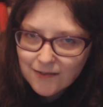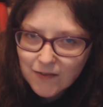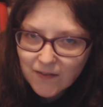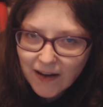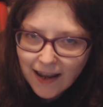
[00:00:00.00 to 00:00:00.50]

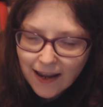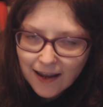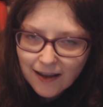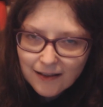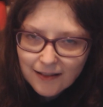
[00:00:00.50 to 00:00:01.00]
Adric.
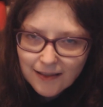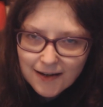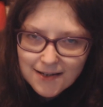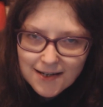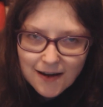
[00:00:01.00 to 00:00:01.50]

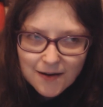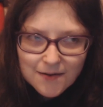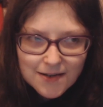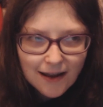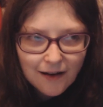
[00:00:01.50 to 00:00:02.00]
That she
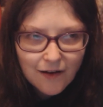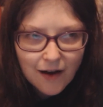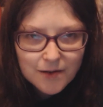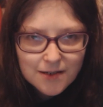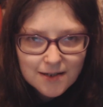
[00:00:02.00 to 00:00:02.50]
knows now
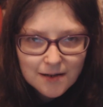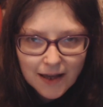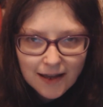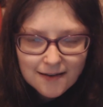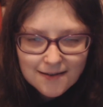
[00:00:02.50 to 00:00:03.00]
how to
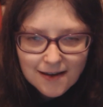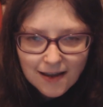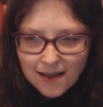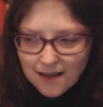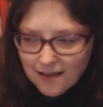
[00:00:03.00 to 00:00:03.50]
do it, and
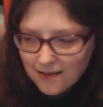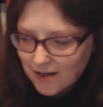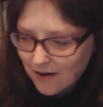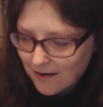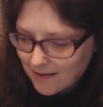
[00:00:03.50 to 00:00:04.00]

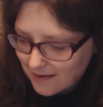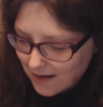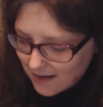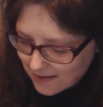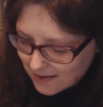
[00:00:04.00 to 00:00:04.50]
Todd,
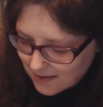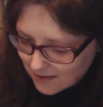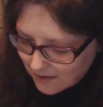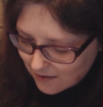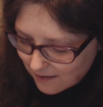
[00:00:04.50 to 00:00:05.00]

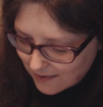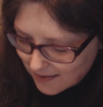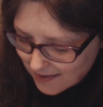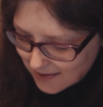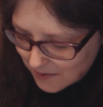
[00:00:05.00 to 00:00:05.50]
she's got
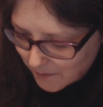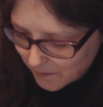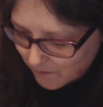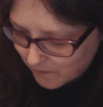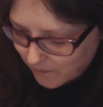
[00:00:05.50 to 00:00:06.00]
this
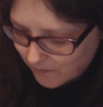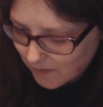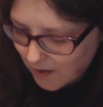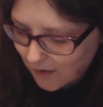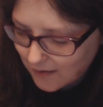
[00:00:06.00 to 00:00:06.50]

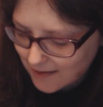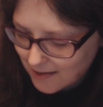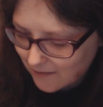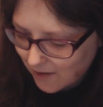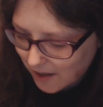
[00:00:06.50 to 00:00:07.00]

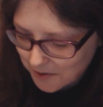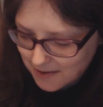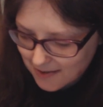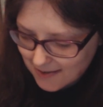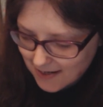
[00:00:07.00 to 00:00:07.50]
knowledge of how
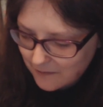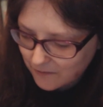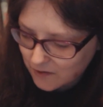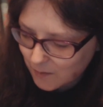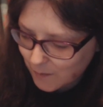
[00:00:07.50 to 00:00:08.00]
to
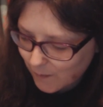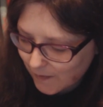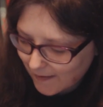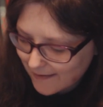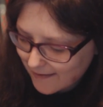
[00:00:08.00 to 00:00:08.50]
save
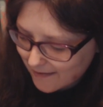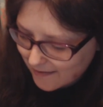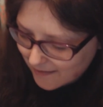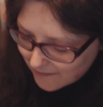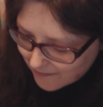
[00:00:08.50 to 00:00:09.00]
someone.
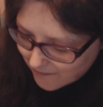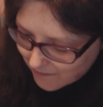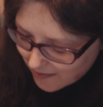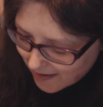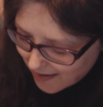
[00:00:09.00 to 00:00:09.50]

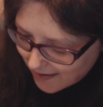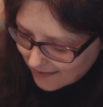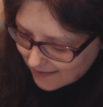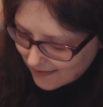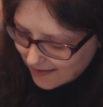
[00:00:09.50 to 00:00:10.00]
For like,